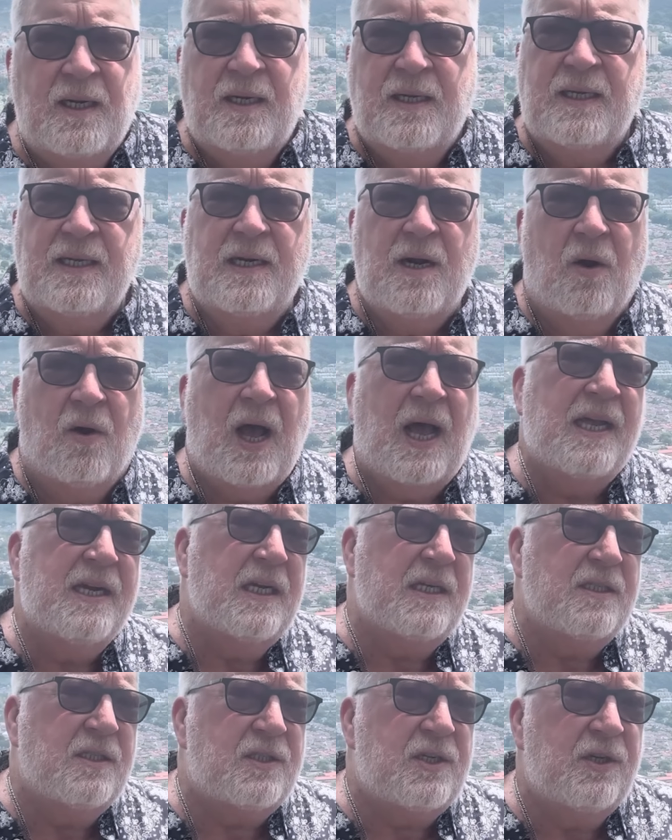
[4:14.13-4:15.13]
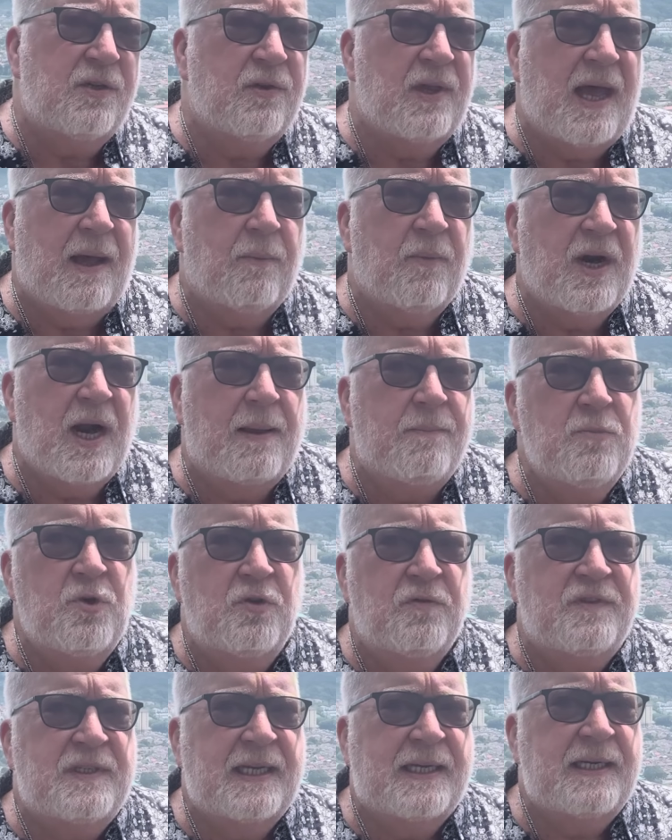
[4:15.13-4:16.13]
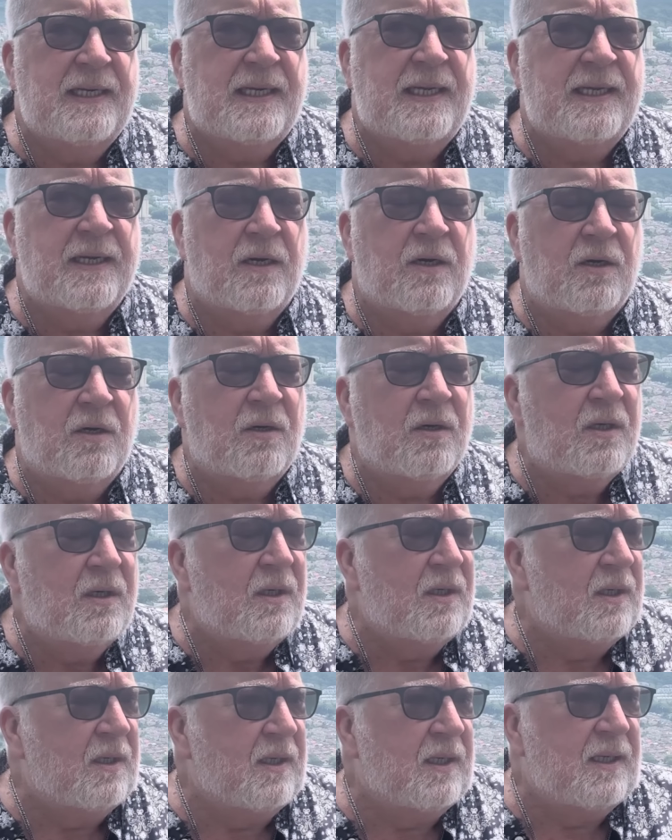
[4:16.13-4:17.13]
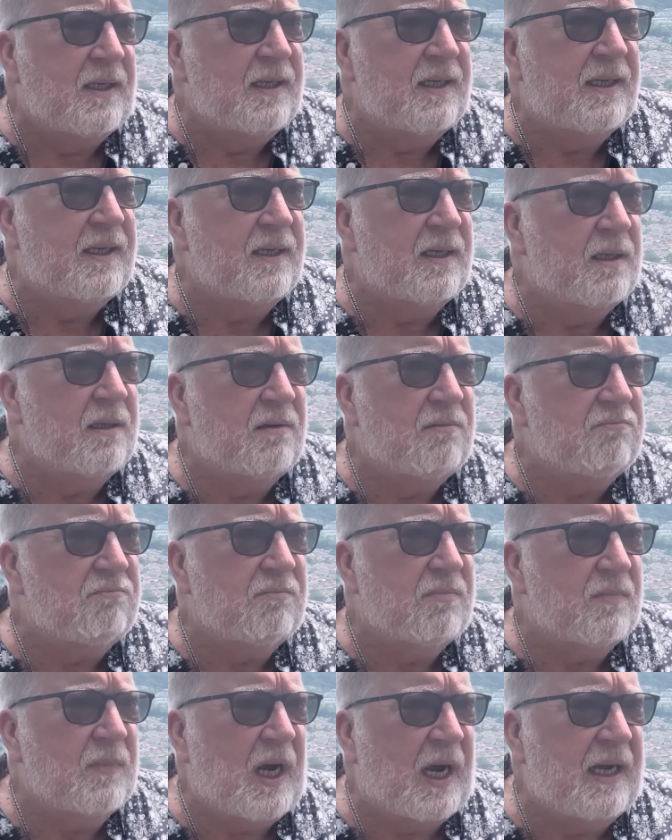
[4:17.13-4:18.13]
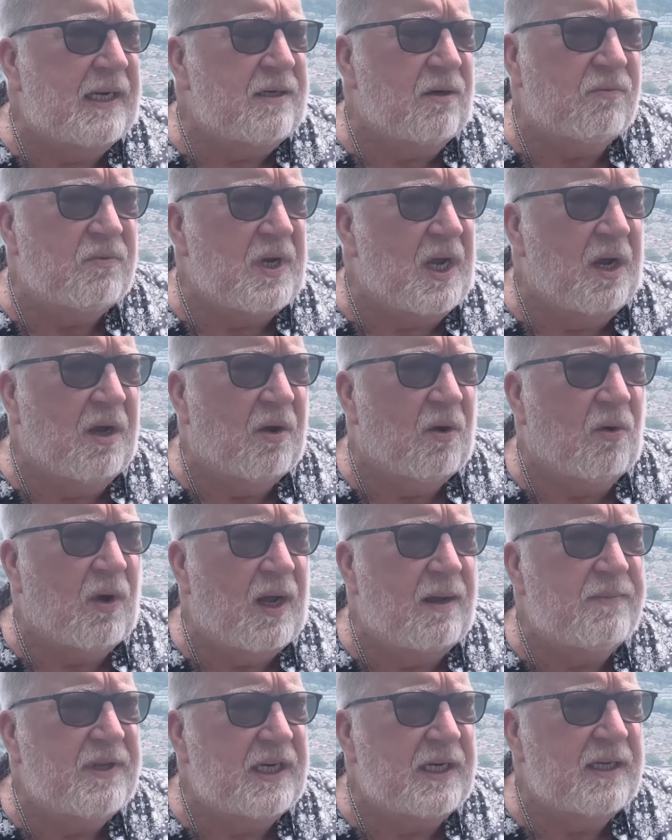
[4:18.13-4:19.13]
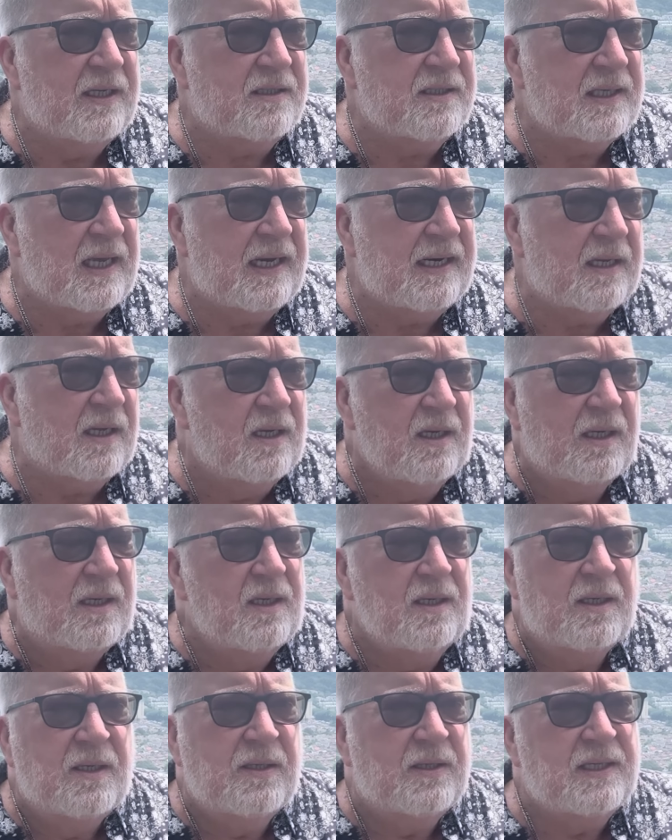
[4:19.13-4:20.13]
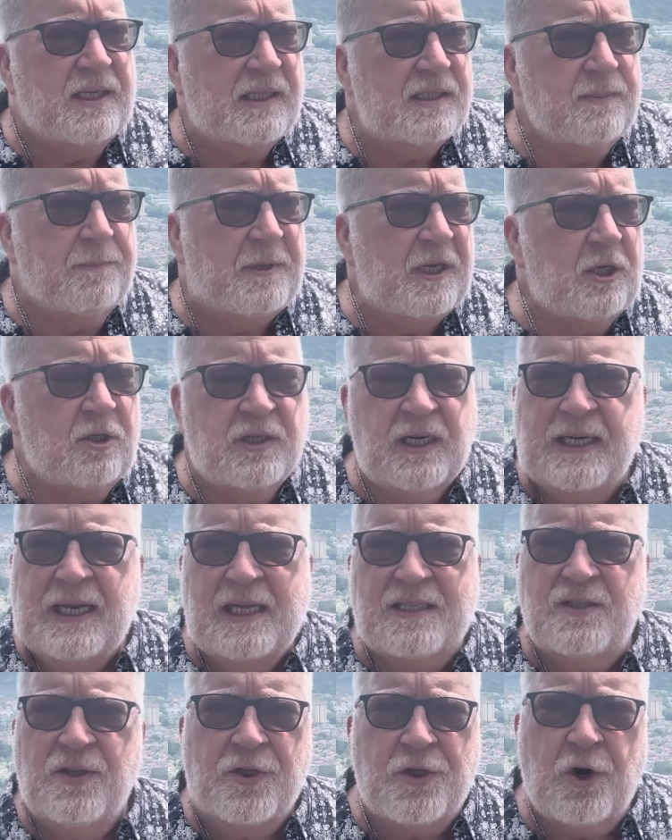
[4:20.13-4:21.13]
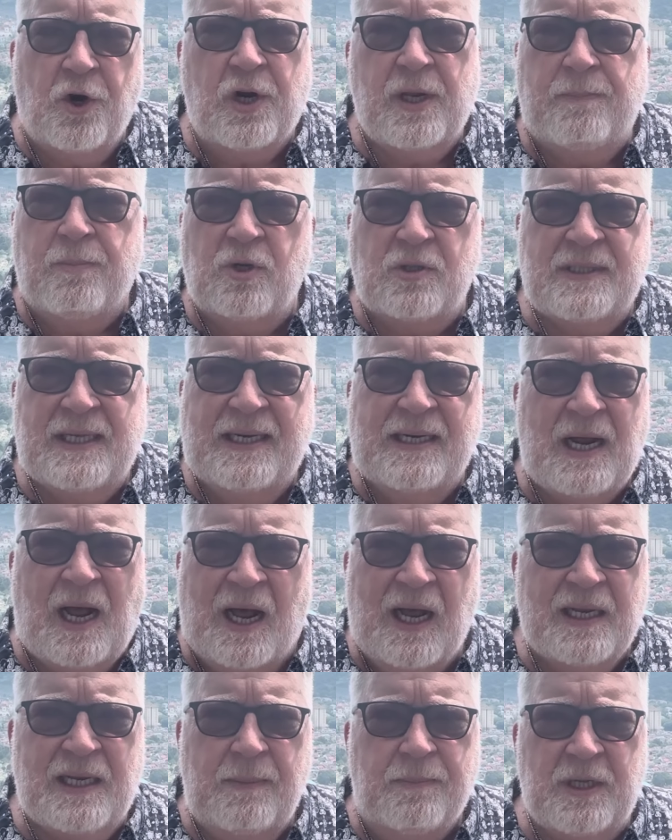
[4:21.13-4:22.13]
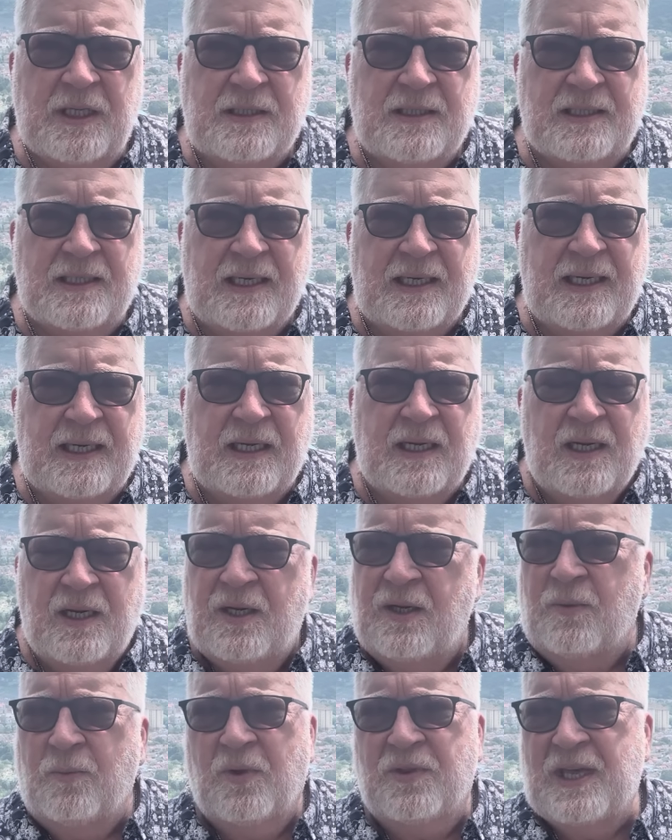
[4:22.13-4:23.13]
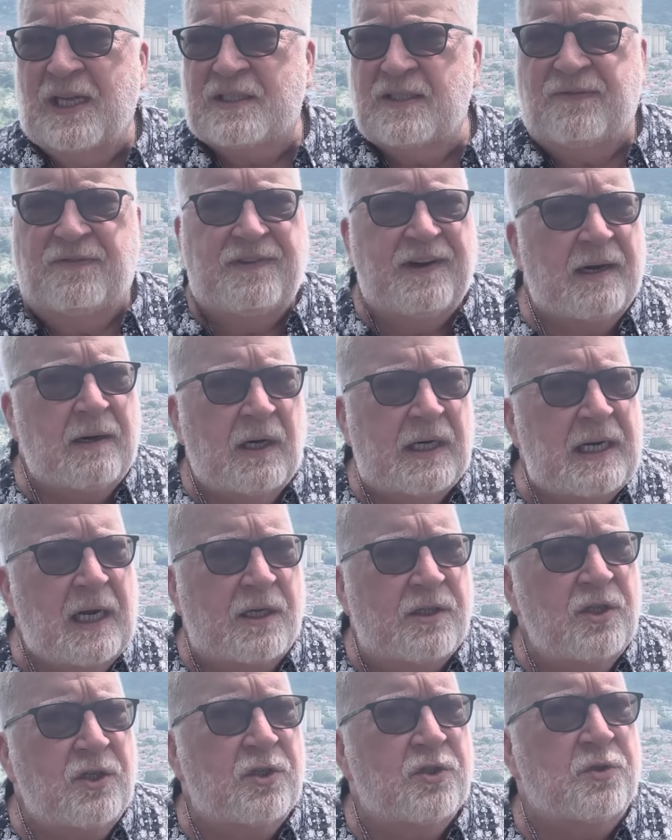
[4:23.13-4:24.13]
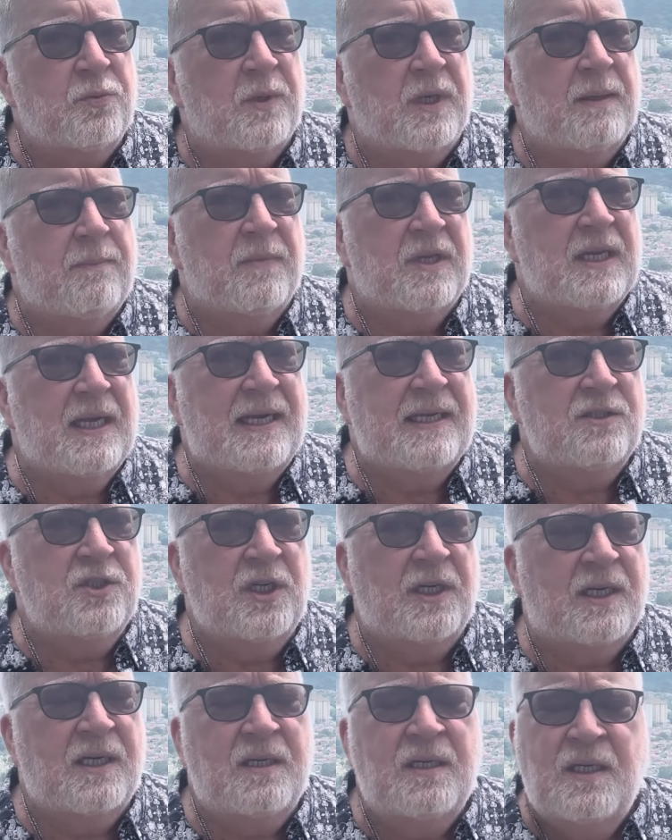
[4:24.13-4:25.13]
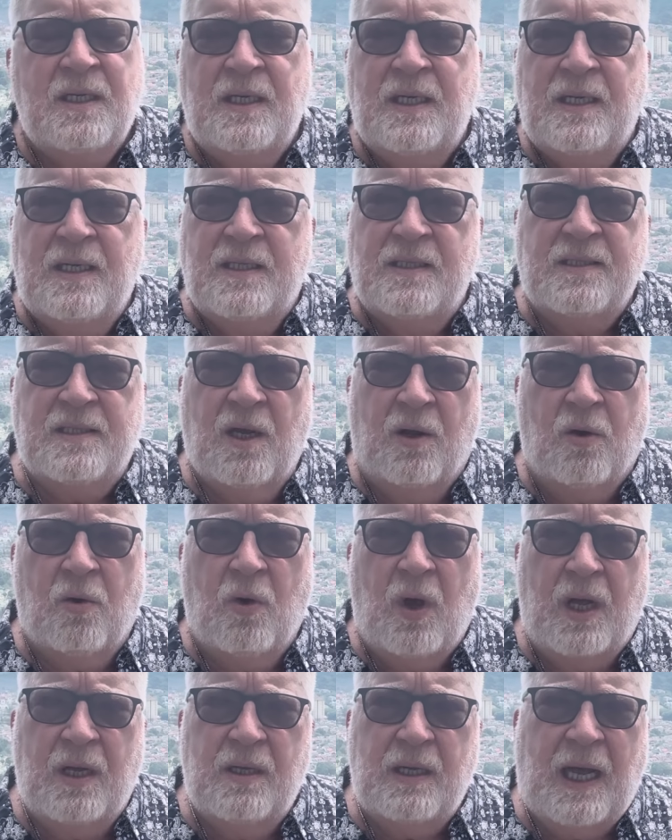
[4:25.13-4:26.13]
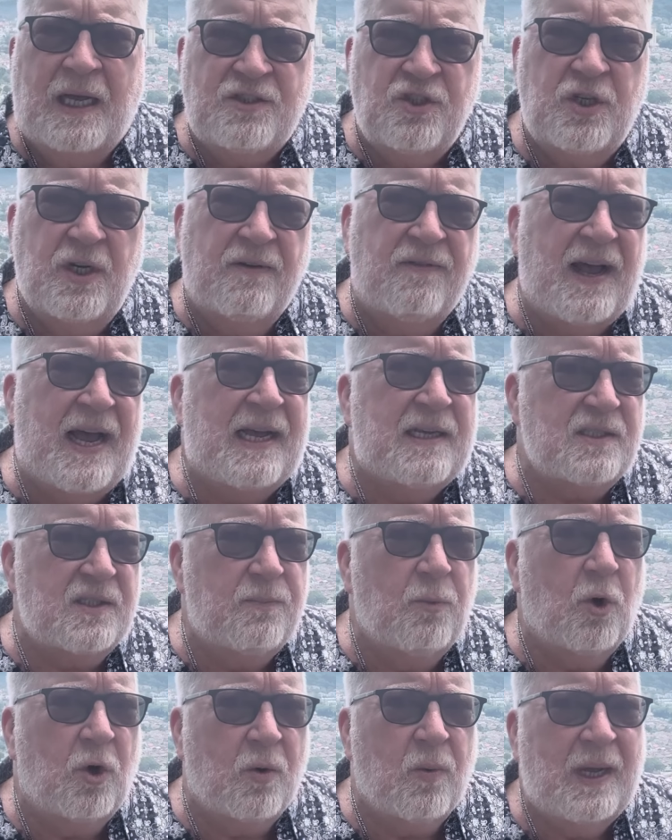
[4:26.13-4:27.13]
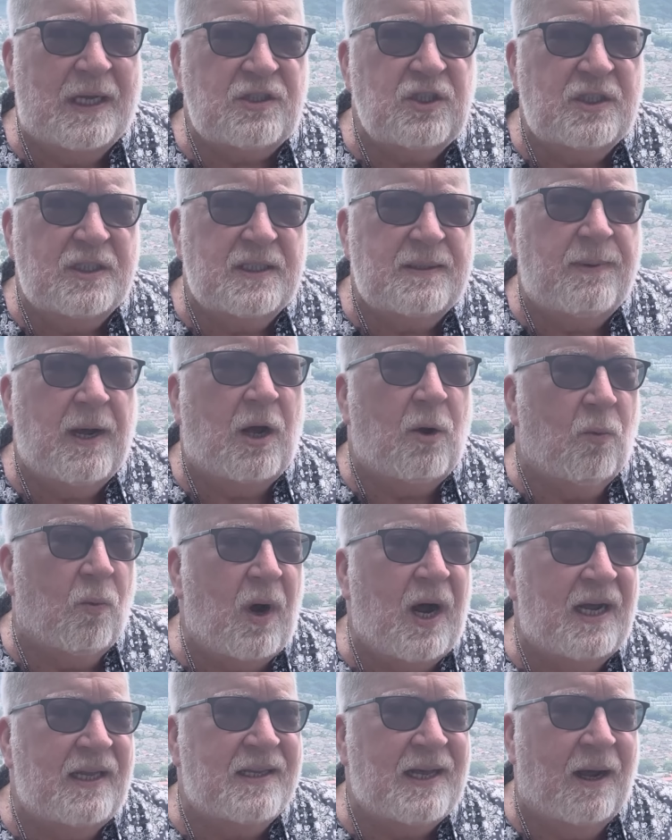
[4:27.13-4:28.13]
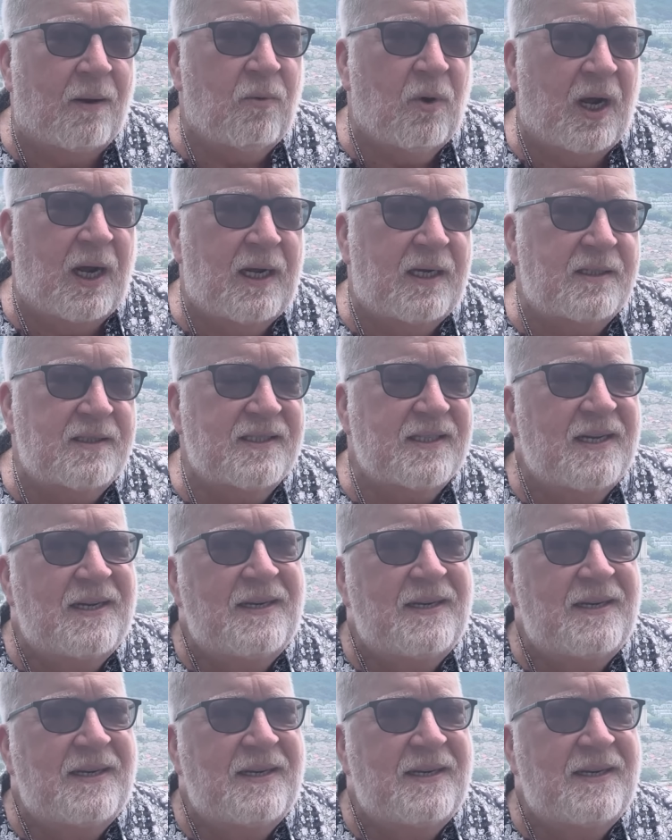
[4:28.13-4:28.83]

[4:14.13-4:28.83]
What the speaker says: You know, I didn't do that when I moved in here. And I don't know, I mean, it's like this building has 30% occupancy. Well, that's very unusual in Malaysia. So I should have asked more questions about why that was.